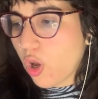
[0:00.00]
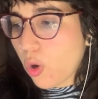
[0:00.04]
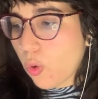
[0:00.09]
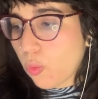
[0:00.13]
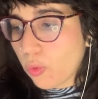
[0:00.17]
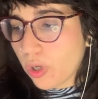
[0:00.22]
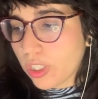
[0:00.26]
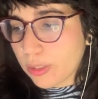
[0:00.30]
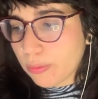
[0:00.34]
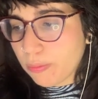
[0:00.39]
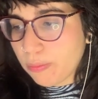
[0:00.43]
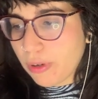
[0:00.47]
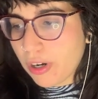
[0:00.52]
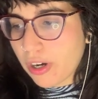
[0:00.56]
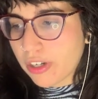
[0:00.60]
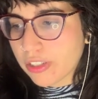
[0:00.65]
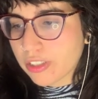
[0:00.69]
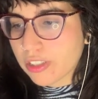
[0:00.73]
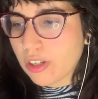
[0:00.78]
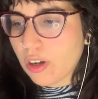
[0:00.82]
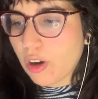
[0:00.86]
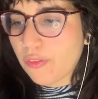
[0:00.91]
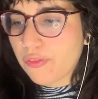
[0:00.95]
what
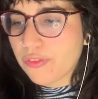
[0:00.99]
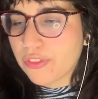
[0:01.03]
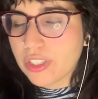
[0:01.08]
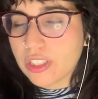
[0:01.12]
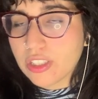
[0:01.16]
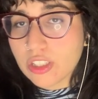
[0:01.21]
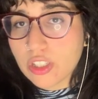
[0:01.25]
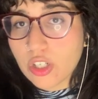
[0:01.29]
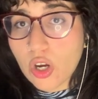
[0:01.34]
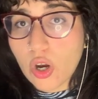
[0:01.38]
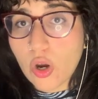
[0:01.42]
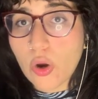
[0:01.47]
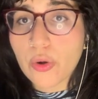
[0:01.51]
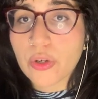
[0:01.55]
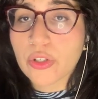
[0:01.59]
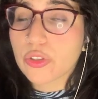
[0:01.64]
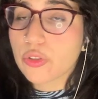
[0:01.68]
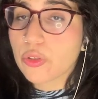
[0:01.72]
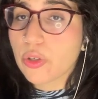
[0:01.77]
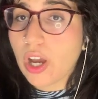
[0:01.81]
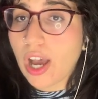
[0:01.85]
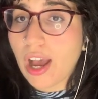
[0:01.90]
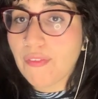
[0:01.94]
part of this code
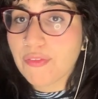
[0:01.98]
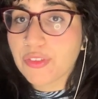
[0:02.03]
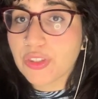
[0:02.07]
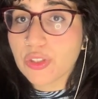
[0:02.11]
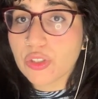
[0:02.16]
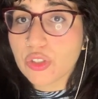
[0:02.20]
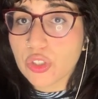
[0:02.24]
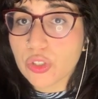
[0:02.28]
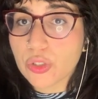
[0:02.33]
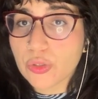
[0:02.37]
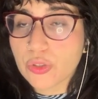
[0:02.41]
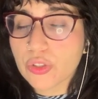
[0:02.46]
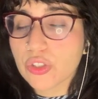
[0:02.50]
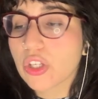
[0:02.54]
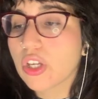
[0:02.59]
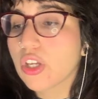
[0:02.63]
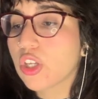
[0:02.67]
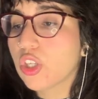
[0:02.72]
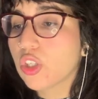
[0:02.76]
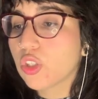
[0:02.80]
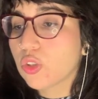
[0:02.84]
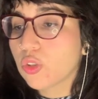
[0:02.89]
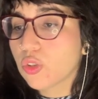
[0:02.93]
you have to choose
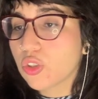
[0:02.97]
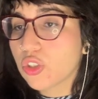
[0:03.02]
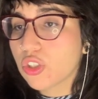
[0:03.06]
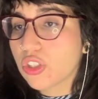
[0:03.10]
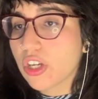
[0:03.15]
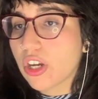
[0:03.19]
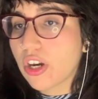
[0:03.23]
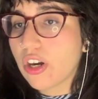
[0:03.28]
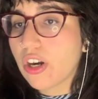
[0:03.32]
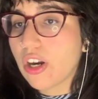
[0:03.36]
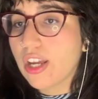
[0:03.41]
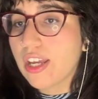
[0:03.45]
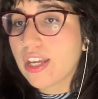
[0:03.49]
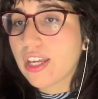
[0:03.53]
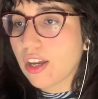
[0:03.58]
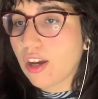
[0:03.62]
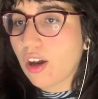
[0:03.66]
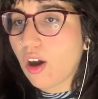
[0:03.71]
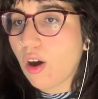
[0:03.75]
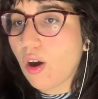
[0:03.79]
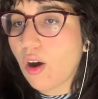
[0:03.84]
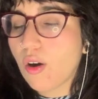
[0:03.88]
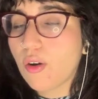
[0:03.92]
to share
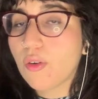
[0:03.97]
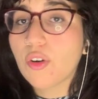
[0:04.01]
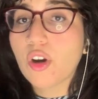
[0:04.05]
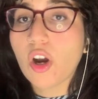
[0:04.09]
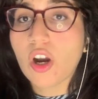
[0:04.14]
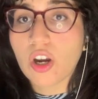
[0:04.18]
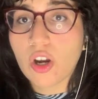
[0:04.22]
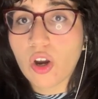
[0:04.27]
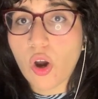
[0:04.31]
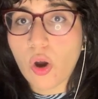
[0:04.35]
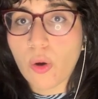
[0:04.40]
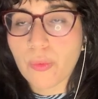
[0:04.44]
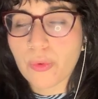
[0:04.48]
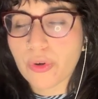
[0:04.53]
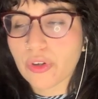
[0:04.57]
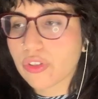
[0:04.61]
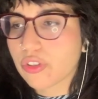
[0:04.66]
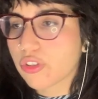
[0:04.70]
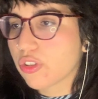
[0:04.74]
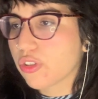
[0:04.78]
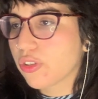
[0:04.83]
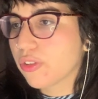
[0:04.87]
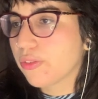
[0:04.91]
on
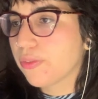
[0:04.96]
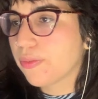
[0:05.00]
GoBrunch.